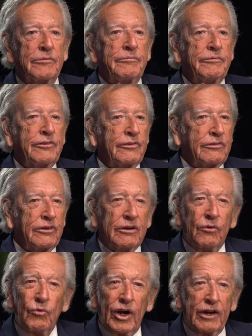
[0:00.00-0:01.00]
a
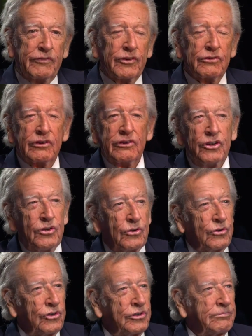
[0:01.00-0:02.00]
wonderful,
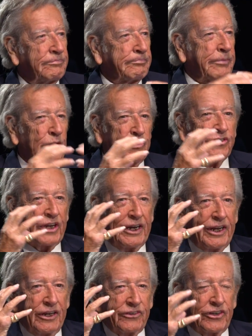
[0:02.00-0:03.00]
huge,
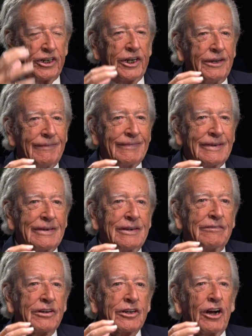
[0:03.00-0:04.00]
pulsating city.
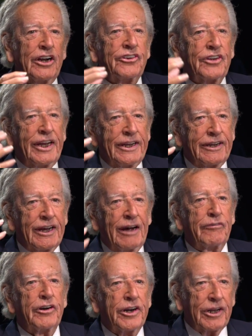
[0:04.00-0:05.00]
For God's sake,
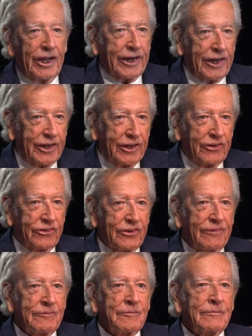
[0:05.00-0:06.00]
cover it like it is.
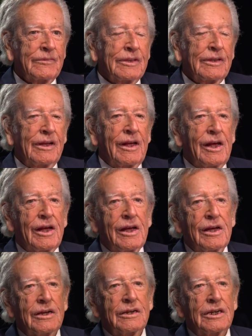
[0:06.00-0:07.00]

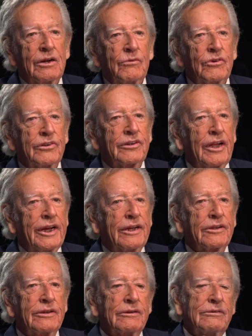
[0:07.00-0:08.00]
It was like
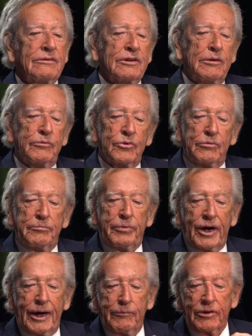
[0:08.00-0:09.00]
the liberal
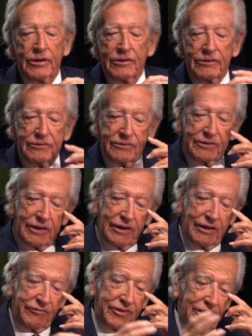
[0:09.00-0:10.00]
Bible
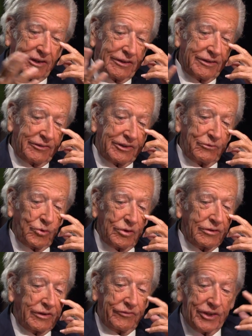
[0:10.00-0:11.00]
of
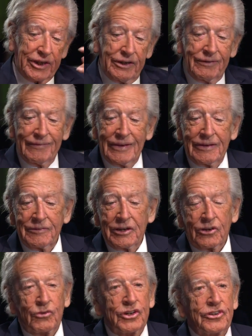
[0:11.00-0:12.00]
the
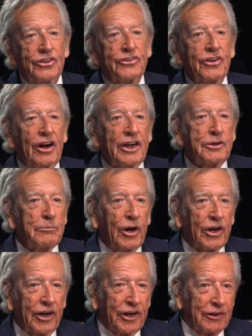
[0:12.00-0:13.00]
Christian Science
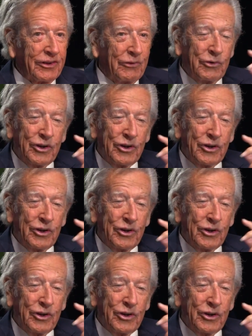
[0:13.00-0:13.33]
Monitor. It